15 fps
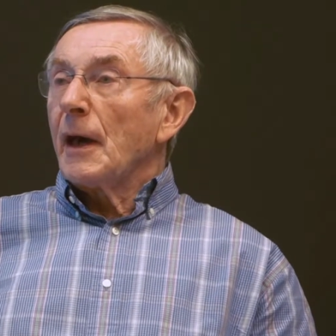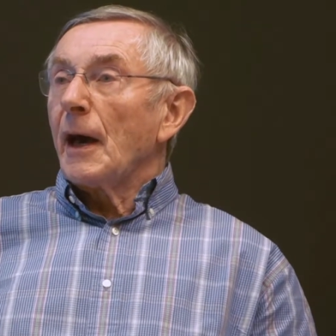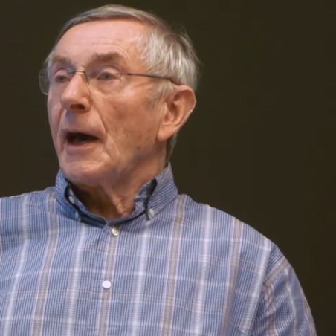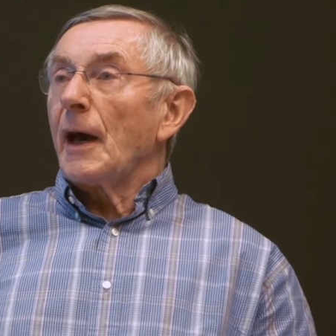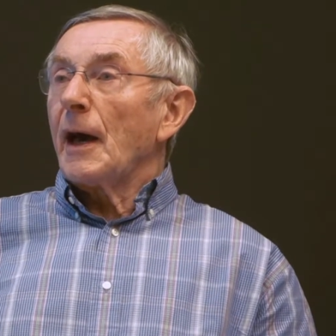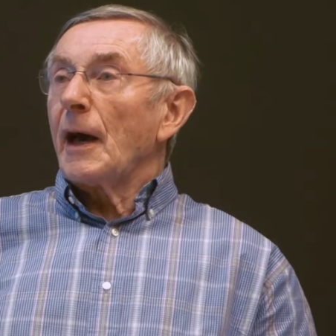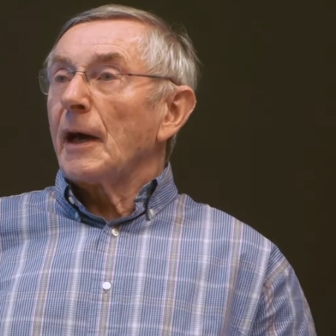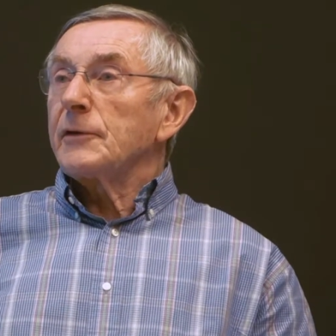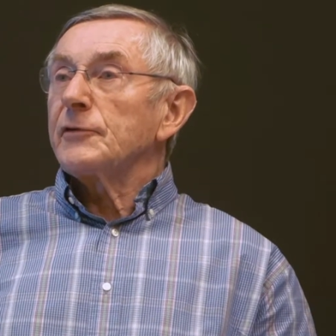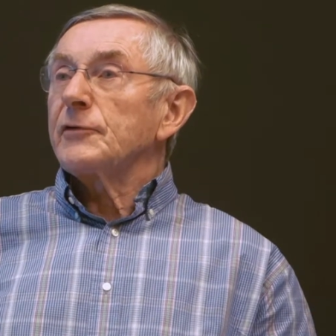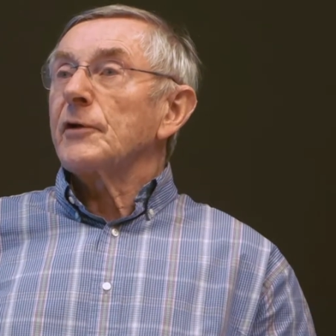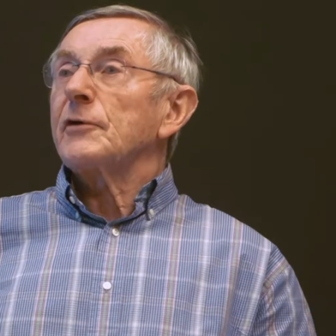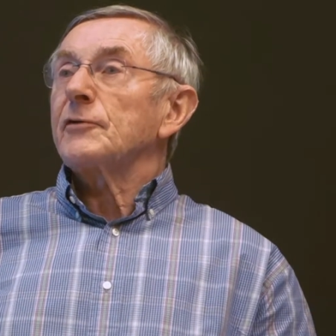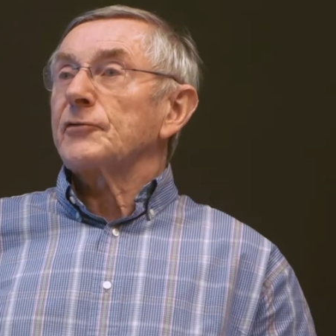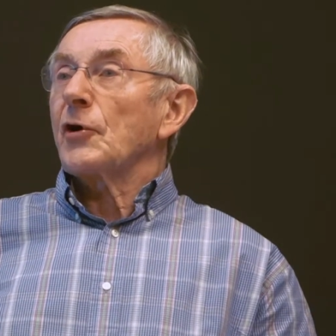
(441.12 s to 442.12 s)
And
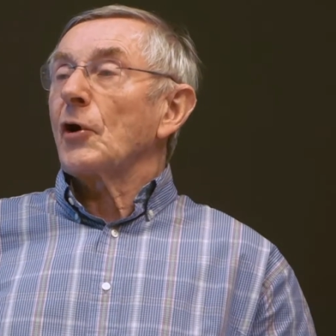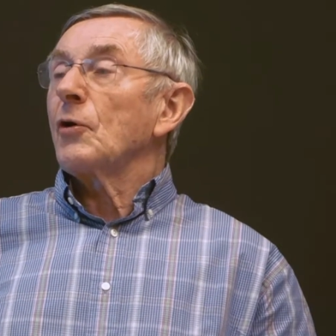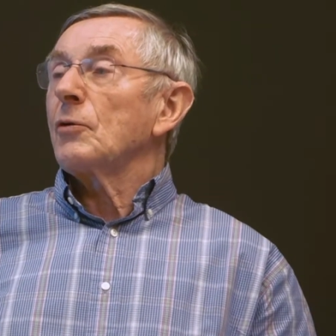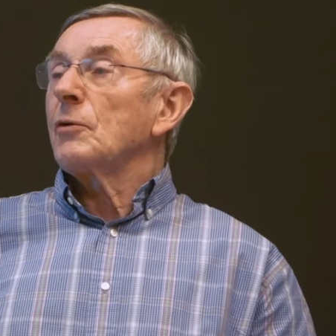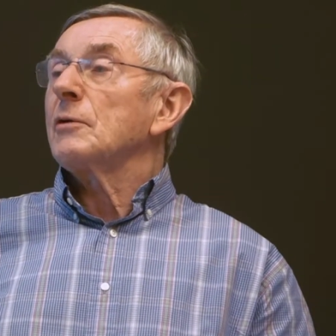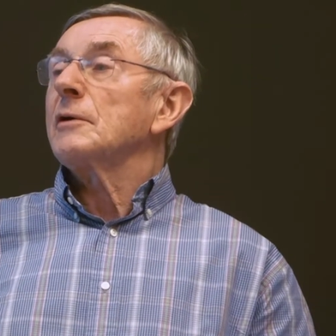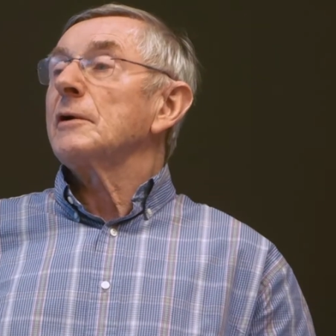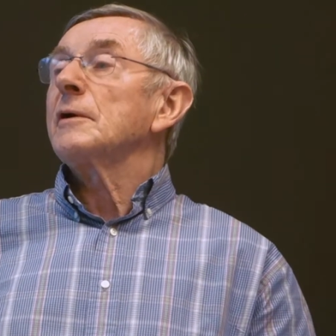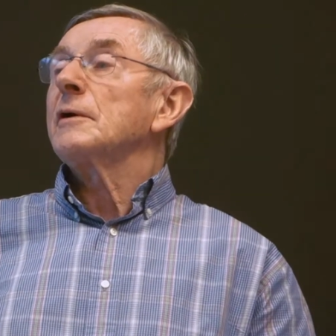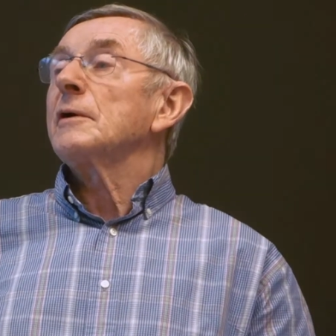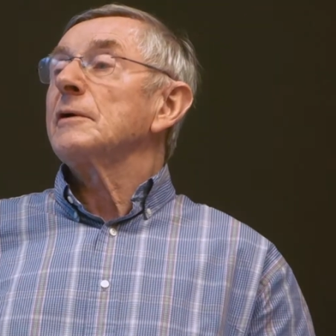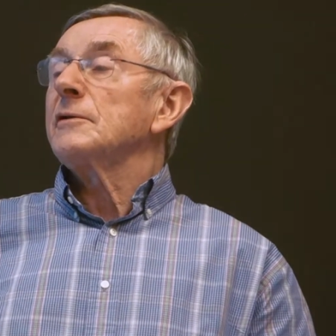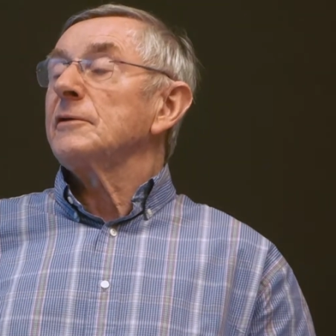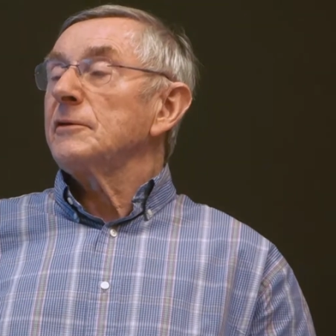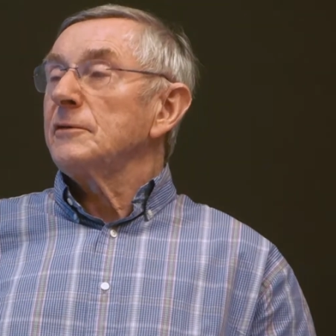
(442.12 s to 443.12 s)
so
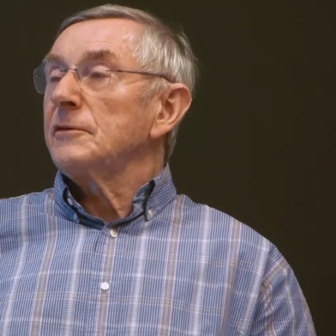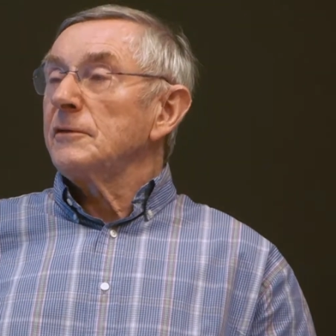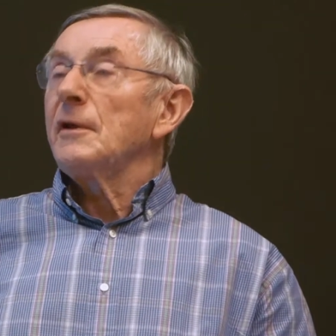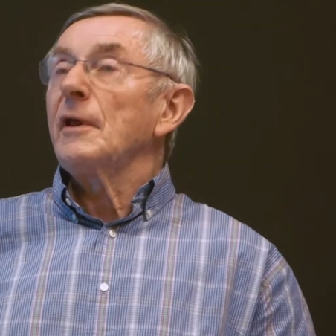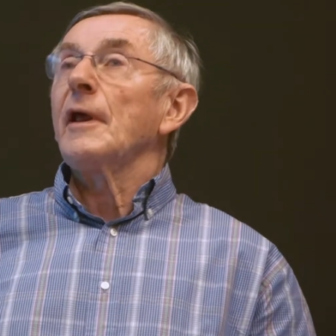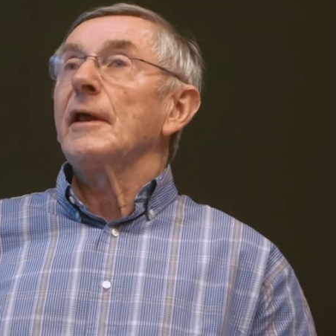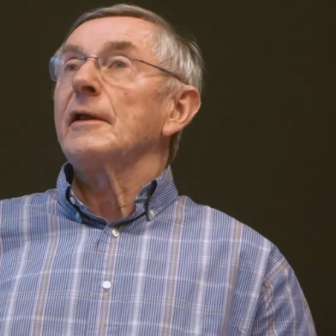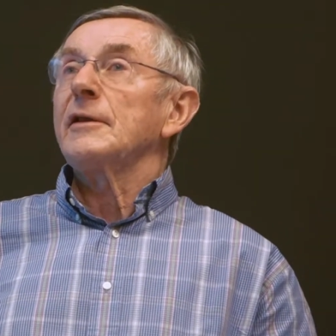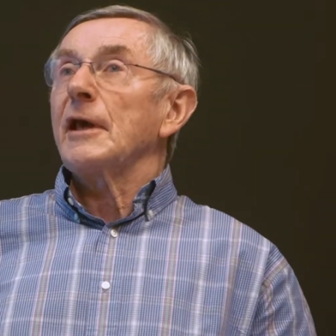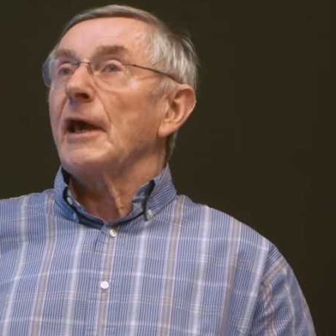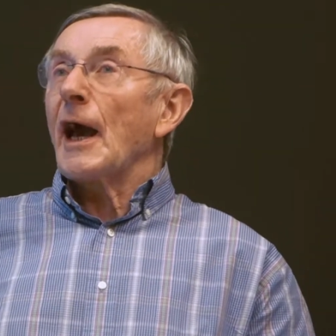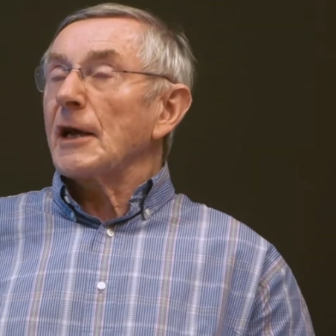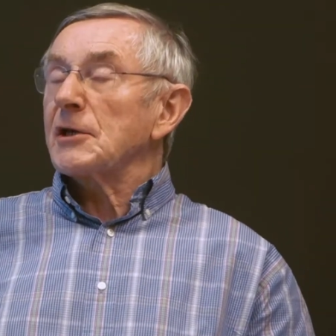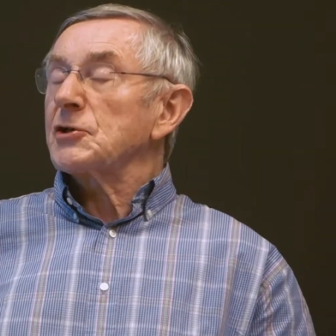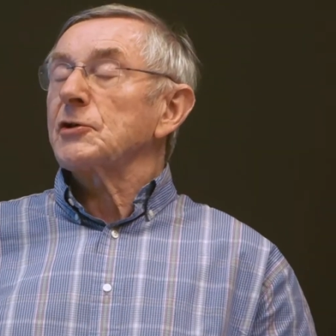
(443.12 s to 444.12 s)

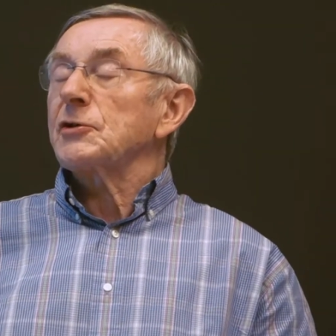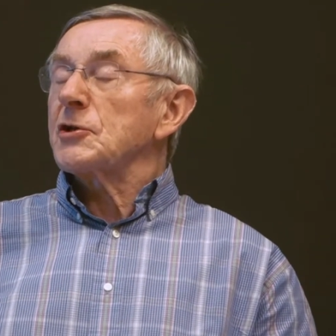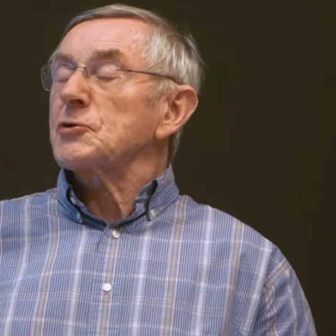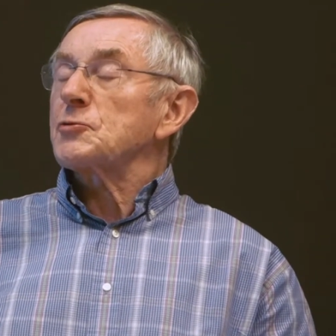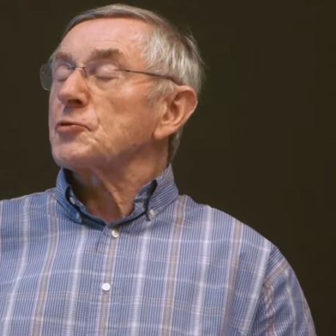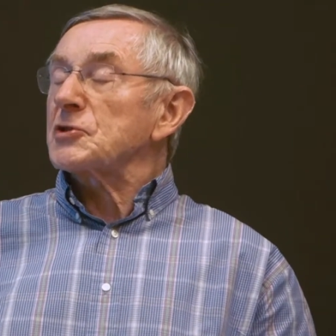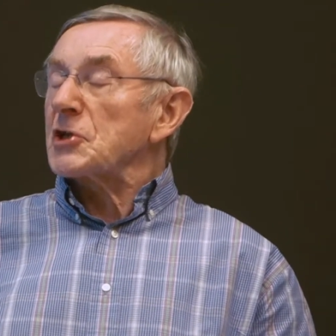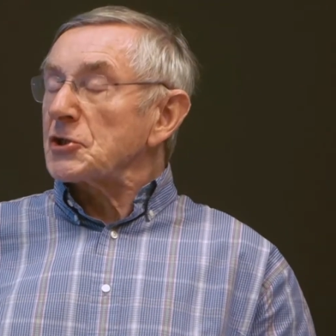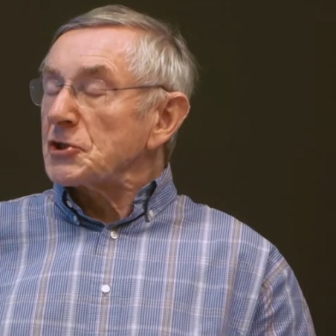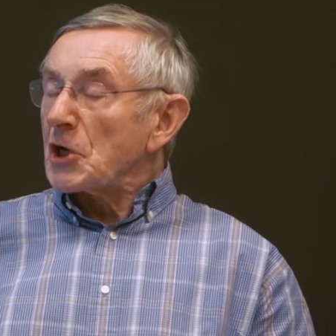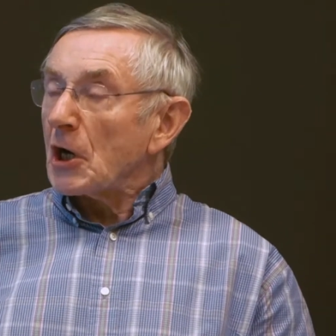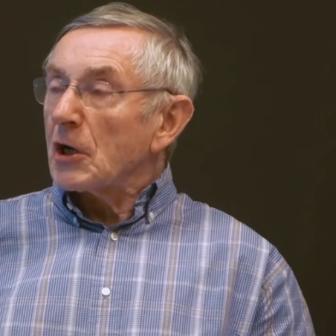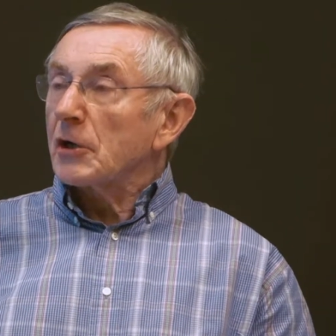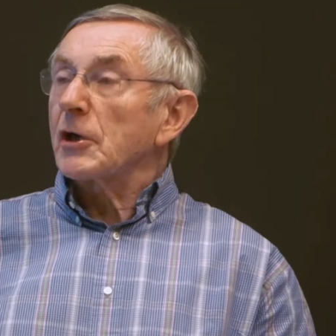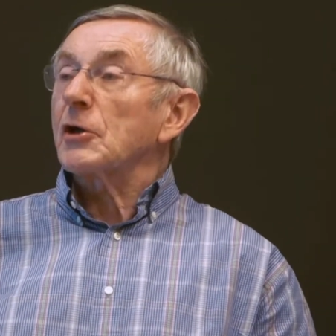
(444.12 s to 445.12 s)
this was a
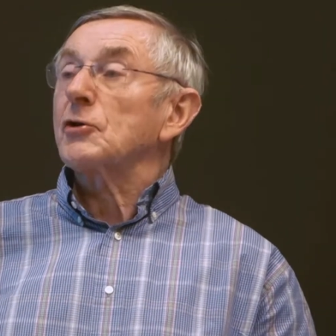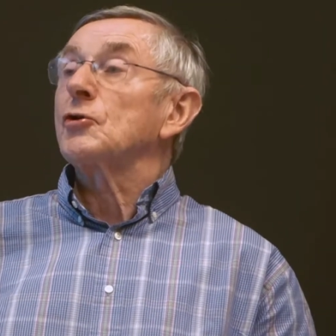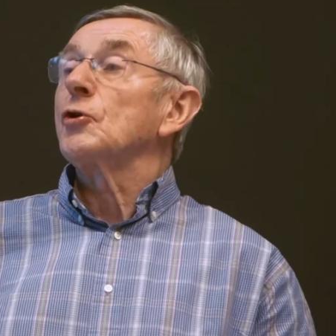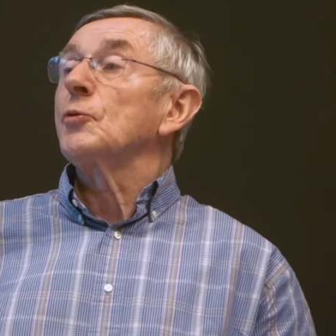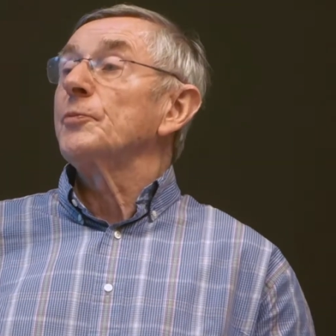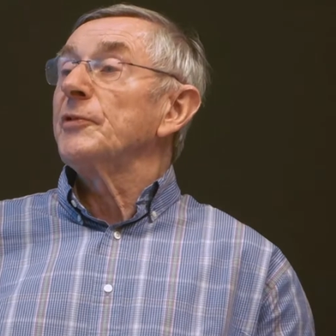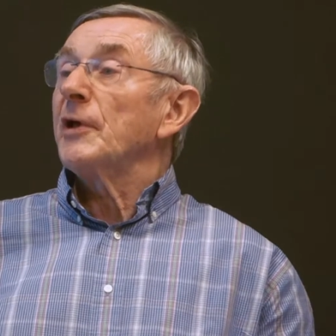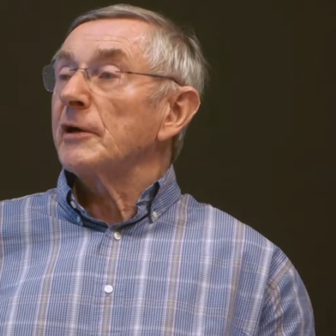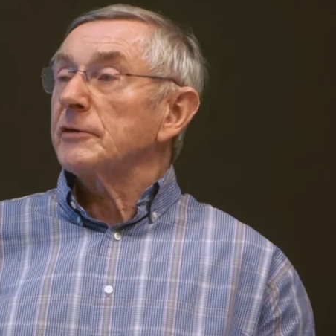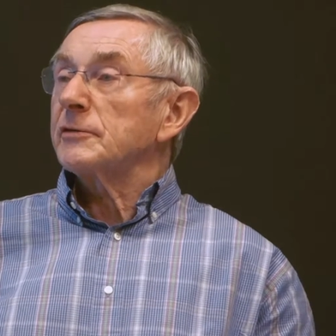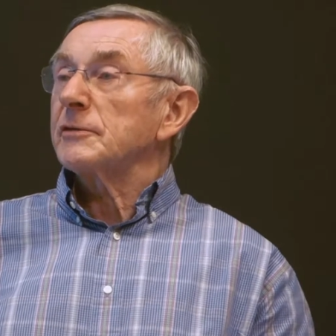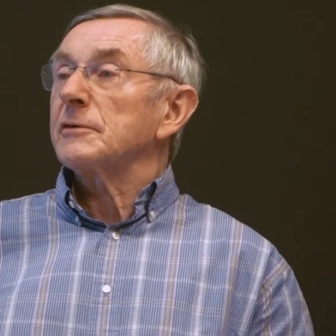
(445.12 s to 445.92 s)
target group that